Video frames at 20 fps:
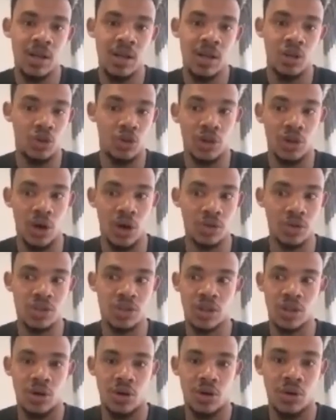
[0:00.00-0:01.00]
You know, mm-hmm.
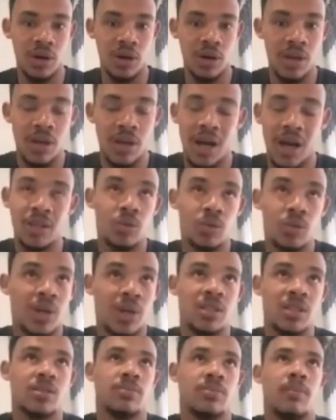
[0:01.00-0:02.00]
so it
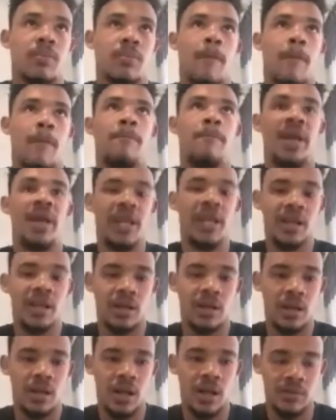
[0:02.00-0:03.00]
was big
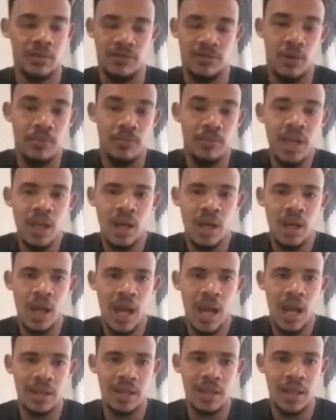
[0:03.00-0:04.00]
for me
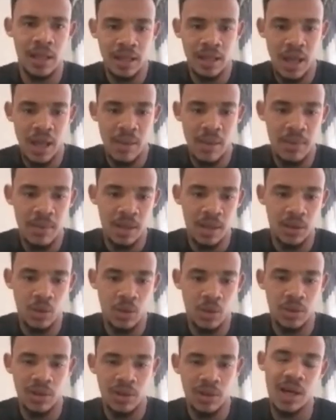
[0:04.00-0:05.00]
at that time. I
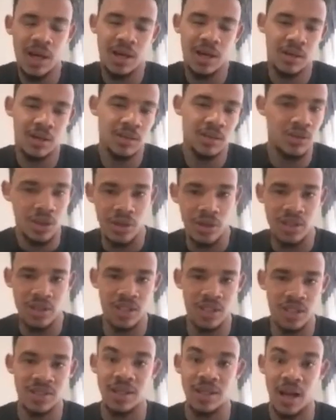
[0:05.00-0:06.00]
thought, ah, you know, it's
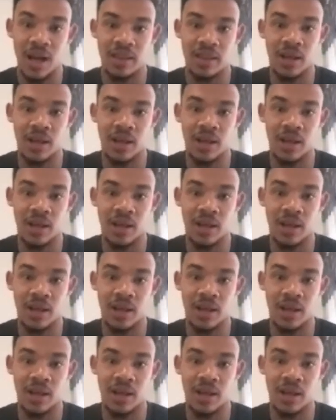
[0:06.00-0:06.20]
just another